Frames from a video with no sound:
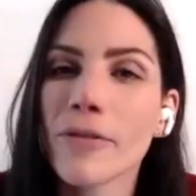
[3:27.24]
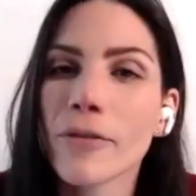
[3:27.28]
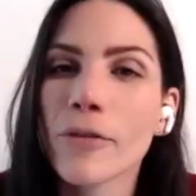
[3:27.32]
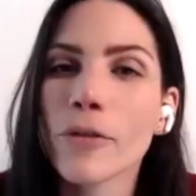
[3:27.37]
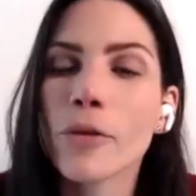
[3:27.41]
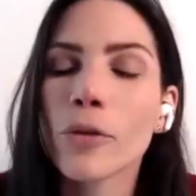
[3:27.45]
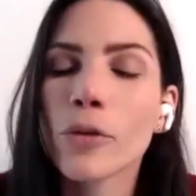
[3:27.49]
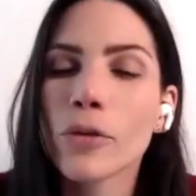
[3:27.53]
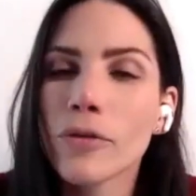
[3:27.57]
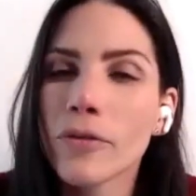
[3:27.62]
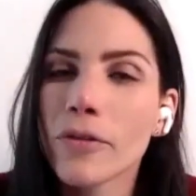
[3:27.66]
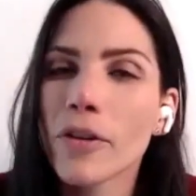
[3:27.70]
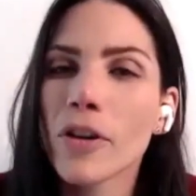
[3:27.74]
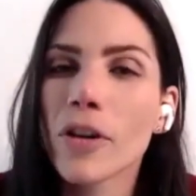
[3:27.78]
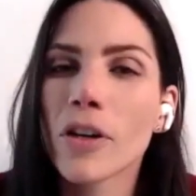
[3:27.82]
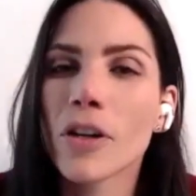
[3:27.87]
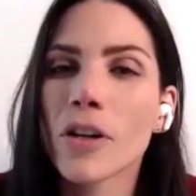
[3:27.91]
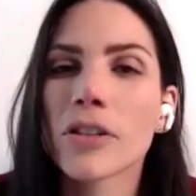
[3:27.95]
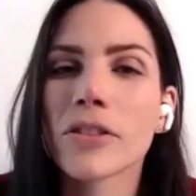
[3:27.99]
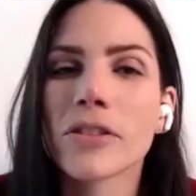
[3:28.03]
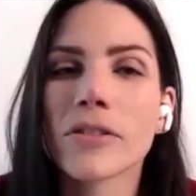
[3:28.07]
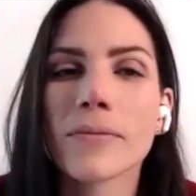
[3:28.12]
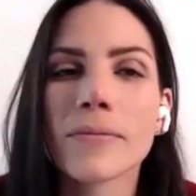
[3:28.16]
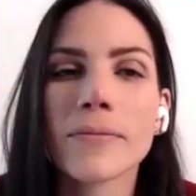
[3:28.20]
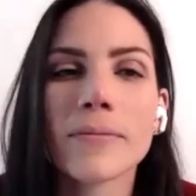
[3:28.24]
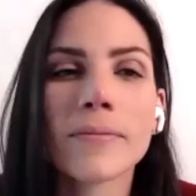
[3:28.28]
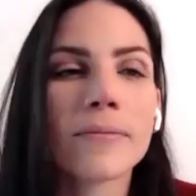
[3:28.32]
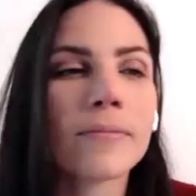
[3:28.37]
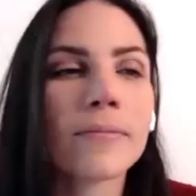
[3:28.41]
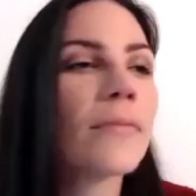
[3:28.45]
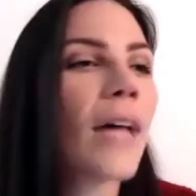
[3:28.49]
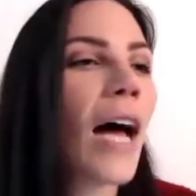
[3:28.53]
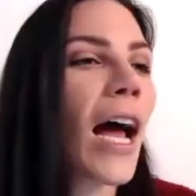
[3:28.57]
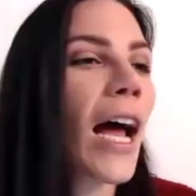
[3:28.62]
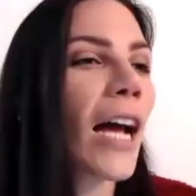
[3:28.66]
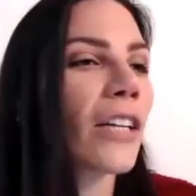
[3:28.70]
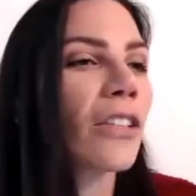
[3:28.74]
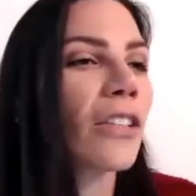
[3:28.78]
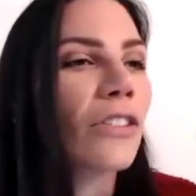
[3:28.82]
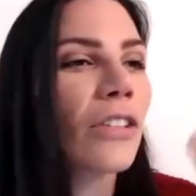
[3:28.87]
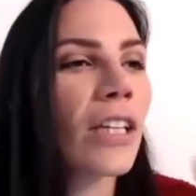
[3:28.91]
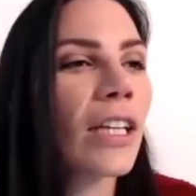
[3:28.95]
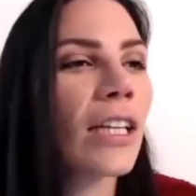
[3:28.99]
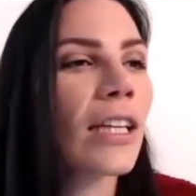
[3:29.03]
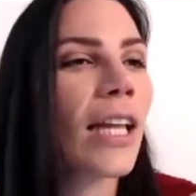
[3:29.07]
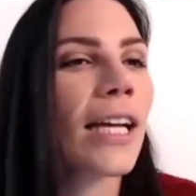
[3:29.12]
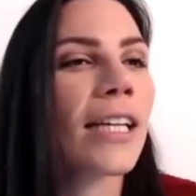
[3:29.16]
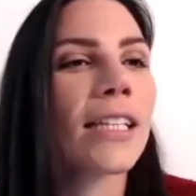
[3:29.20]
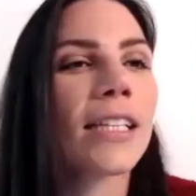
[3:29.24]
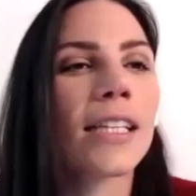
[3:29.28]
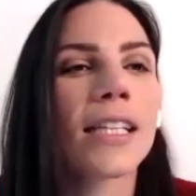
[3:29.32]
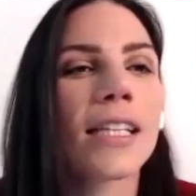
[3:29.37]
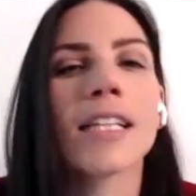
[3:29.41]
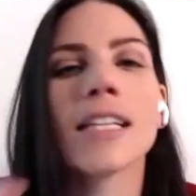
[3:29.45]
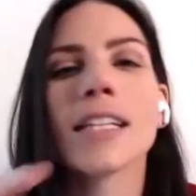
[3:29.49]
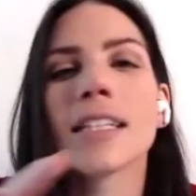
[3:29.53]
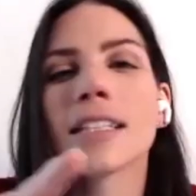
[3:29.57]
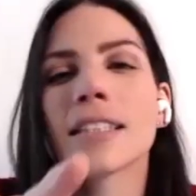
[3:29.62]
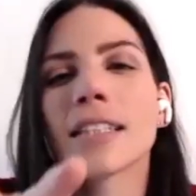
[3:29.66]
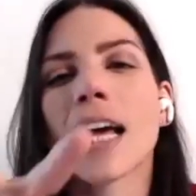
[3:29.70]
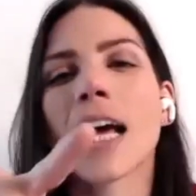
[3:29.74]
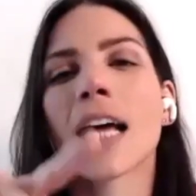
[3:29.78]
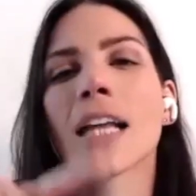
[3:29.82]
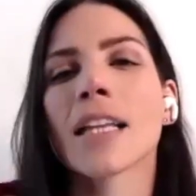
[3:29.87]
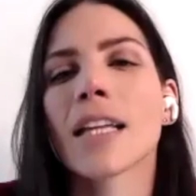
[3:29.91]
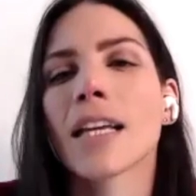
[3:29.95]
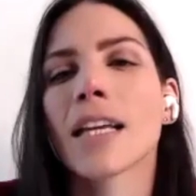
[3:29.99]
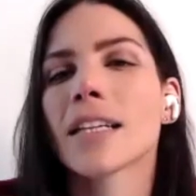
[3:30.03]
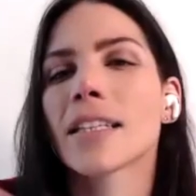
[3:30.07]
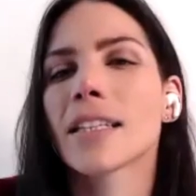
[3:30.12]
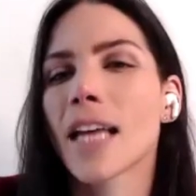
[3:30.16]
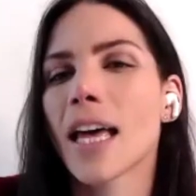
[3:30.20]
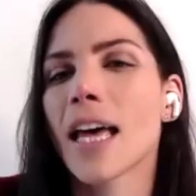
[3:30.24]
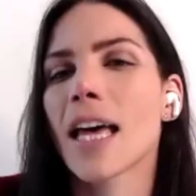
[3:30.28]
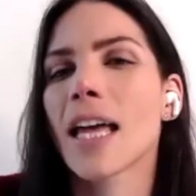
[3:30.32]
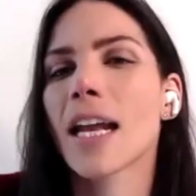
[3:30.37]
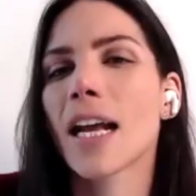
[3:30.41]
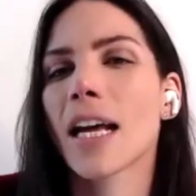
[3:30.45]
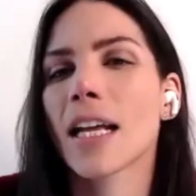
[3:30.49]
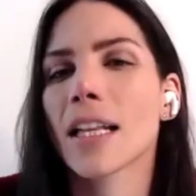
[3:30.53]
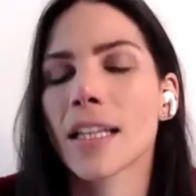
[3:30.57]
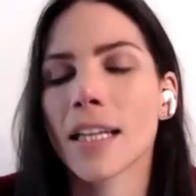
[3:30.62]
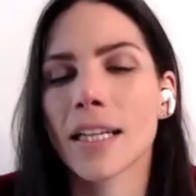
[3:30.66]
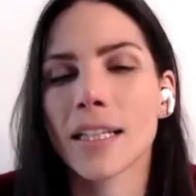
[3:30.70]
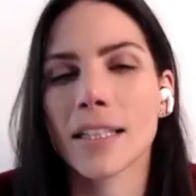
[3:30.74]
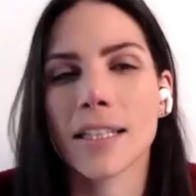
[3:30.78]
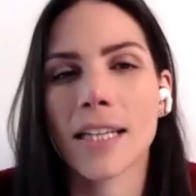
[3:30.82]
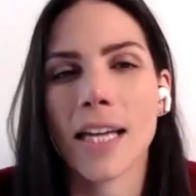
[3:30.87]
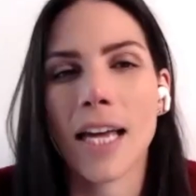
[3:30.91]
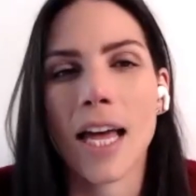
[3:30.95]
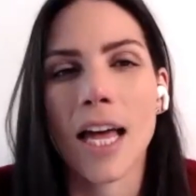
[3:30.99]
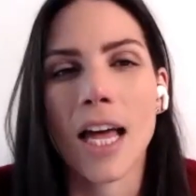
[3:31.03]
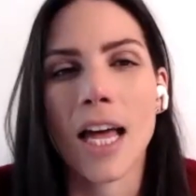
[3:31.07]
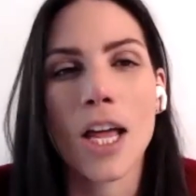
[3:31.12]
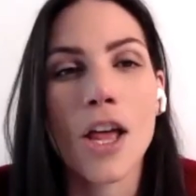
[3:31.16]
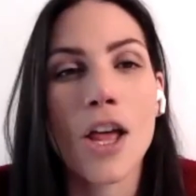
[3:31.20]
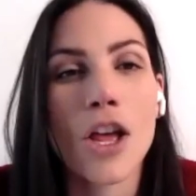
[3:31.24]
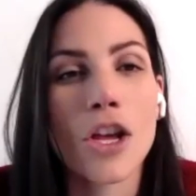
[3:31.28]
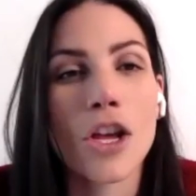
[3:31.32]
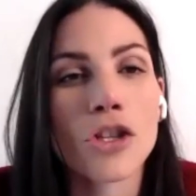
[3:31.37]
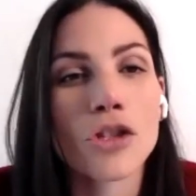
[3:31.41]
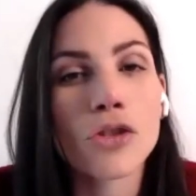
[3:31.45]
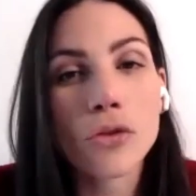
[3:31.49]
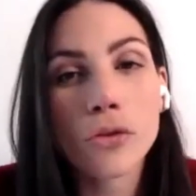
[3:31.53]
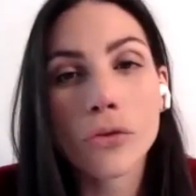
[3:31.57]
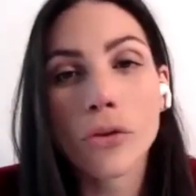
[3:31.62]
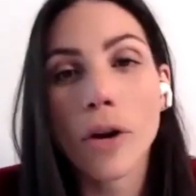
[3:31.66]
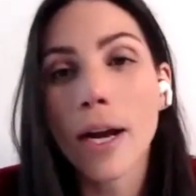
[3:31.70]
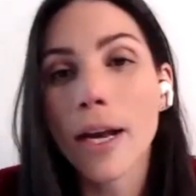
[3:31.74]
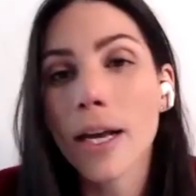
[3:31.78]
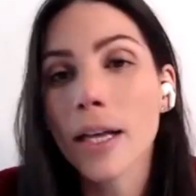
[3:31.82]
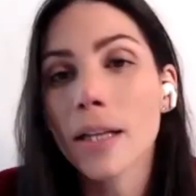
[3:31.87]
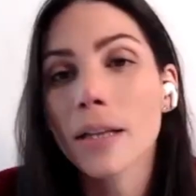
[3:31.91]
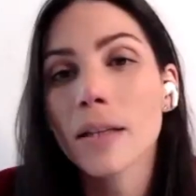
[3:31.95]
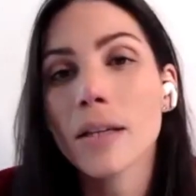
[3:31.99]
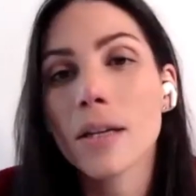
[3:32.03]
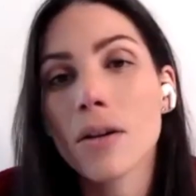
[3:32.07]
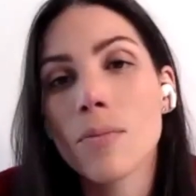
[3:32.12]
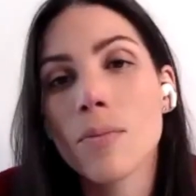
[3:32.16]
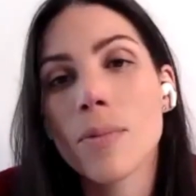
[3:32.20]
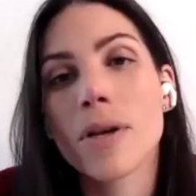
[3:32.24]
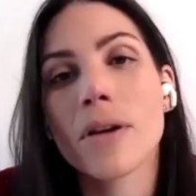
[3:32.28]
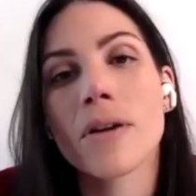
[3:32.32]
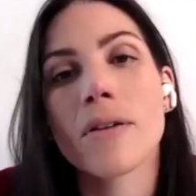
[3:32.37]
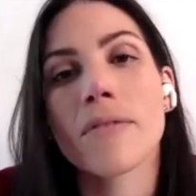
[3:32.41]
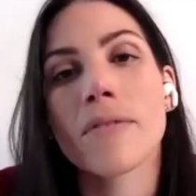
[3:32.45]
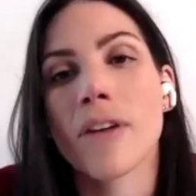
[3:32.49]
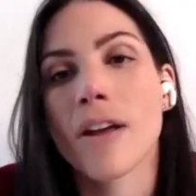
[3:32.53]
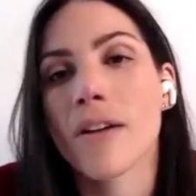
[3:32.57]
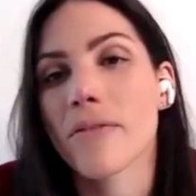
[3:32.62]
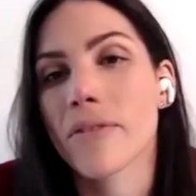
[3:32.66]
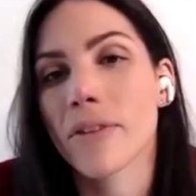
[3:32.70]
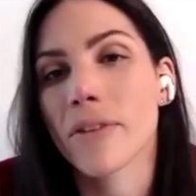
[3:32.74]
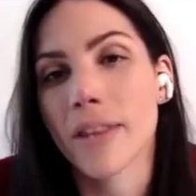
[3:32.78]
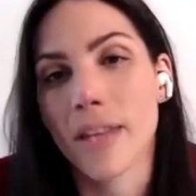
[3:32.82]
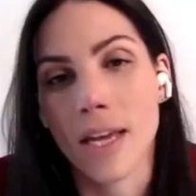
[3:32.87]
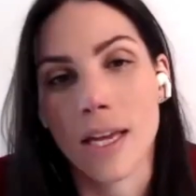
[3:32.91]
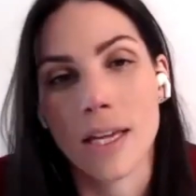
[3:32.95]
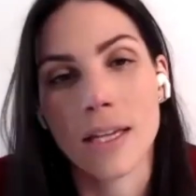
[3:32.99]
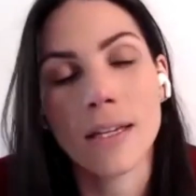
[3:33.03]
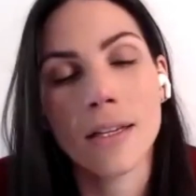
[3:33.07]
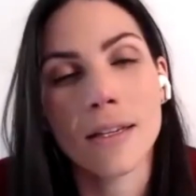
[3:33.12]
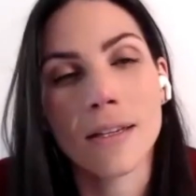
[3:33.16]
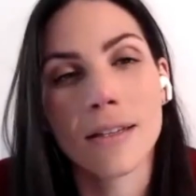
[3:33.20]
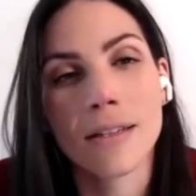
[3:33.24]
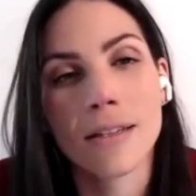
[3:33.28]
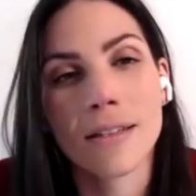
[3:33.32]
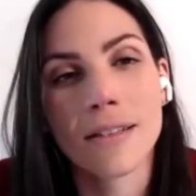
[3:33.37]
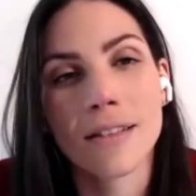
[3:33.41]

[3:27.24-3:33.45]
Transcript: the food first. I actually like this, I like that, I like that. Try a little bit of everything,